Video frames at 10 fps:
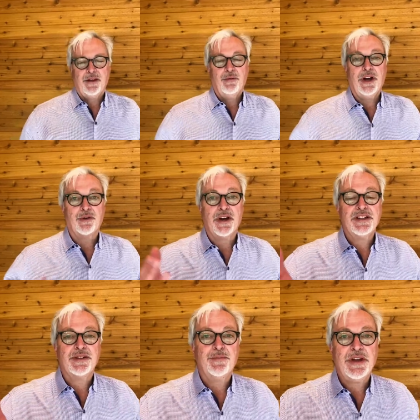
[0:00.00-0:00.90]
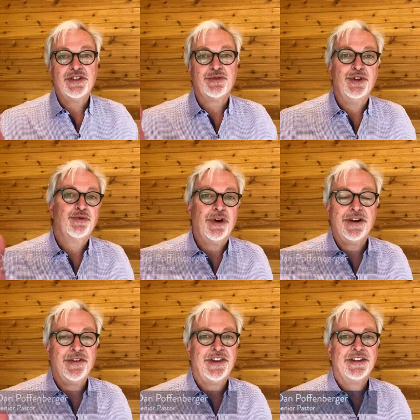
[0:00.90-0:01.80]
Well, grace and peace to each one
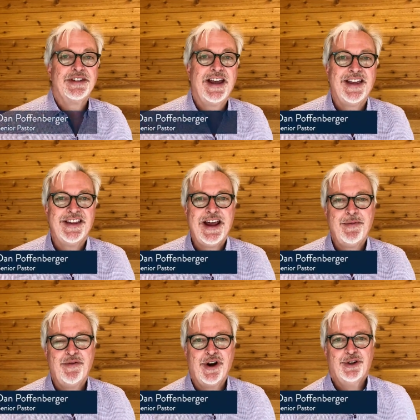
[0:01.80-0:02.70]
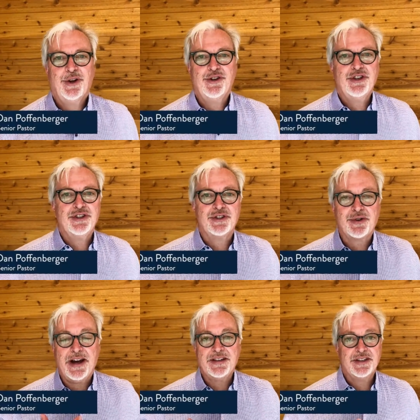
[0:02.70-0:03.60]
of you this day in the name of our Lord Jesus
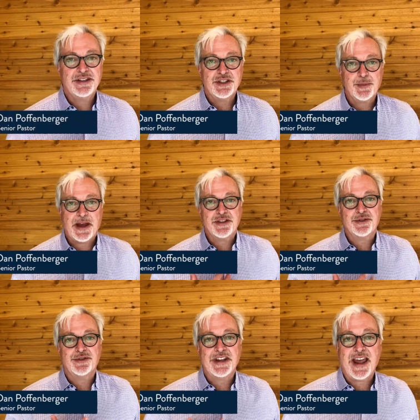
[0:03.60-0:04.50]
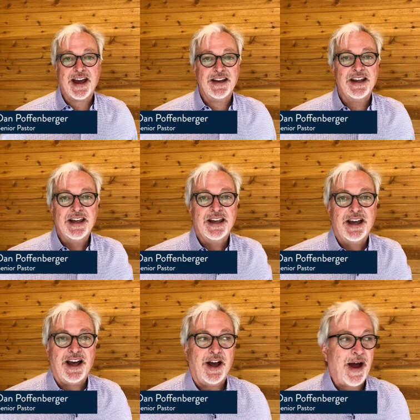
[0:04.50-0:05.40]
Christ. This is Pastor Dan.
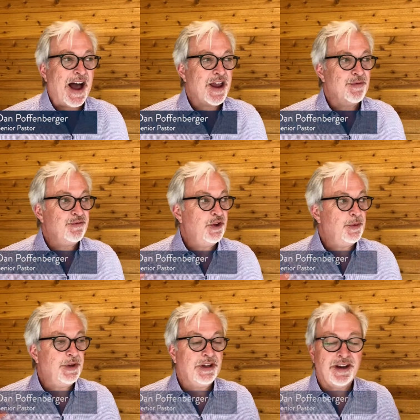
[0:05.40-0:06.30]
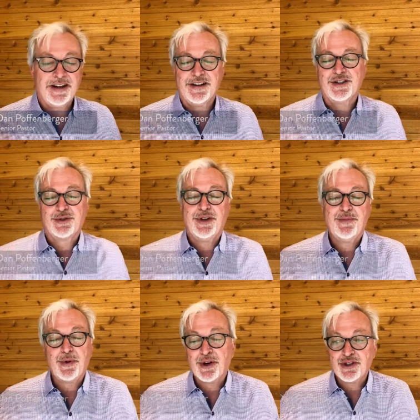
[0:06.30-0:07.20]
Uh, I am filming in a screen
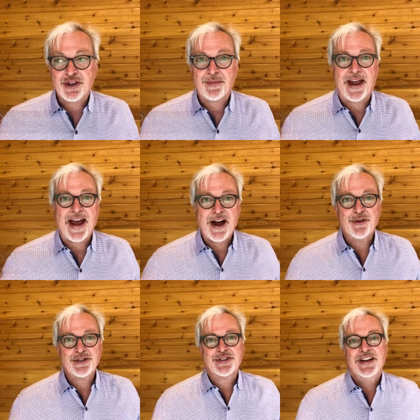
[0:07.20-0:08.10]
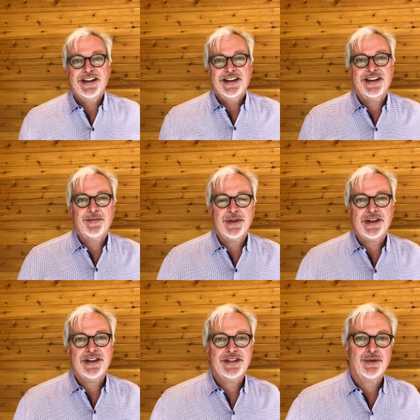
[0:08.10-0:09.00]
porch in my house uh,
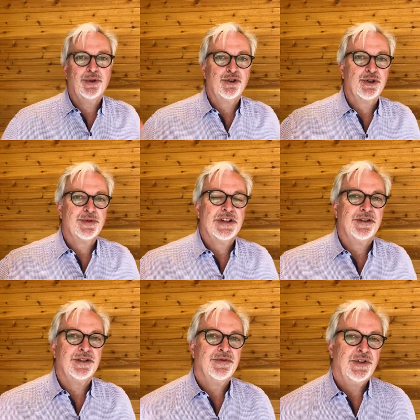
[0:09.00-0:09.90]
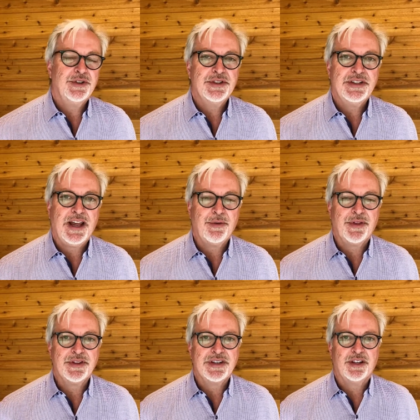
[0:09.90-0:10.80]
because the worship center is filled today with
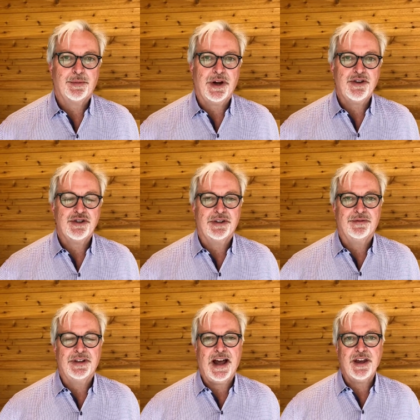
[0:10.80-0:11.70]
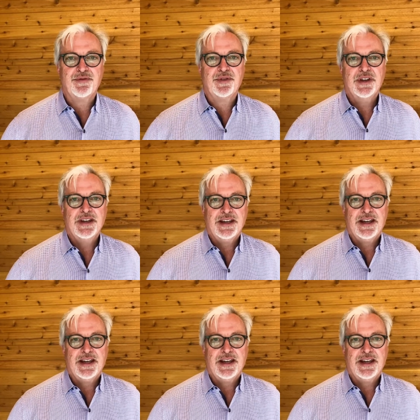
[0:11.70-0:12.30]
the celebration of life.